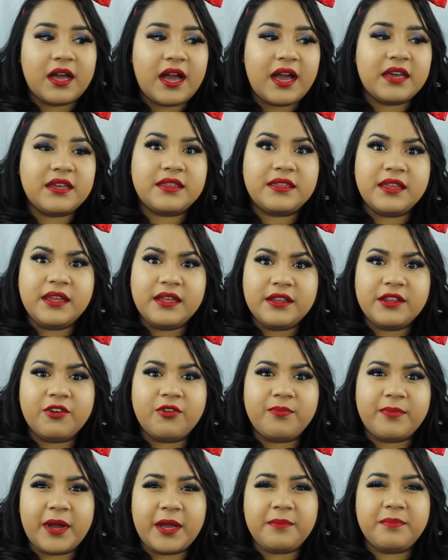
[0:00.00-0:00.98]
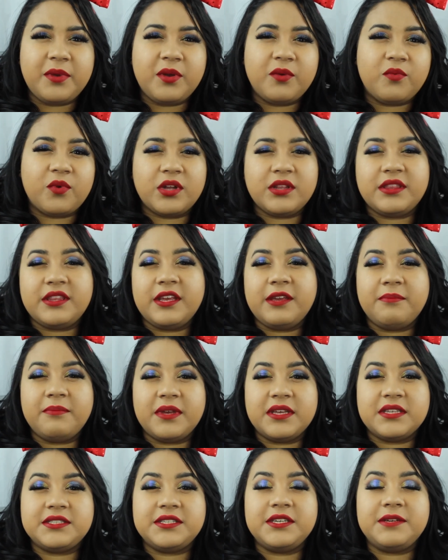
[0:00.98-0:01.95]
I think there might be one thing
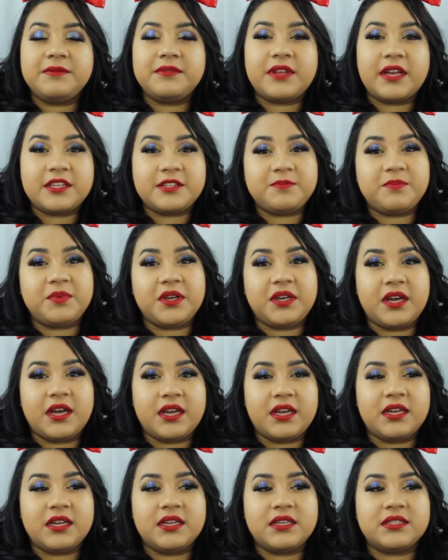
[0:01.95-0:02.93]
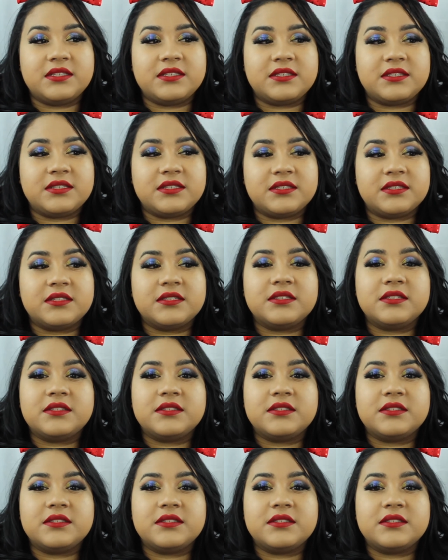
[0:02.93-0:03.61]
missing that's because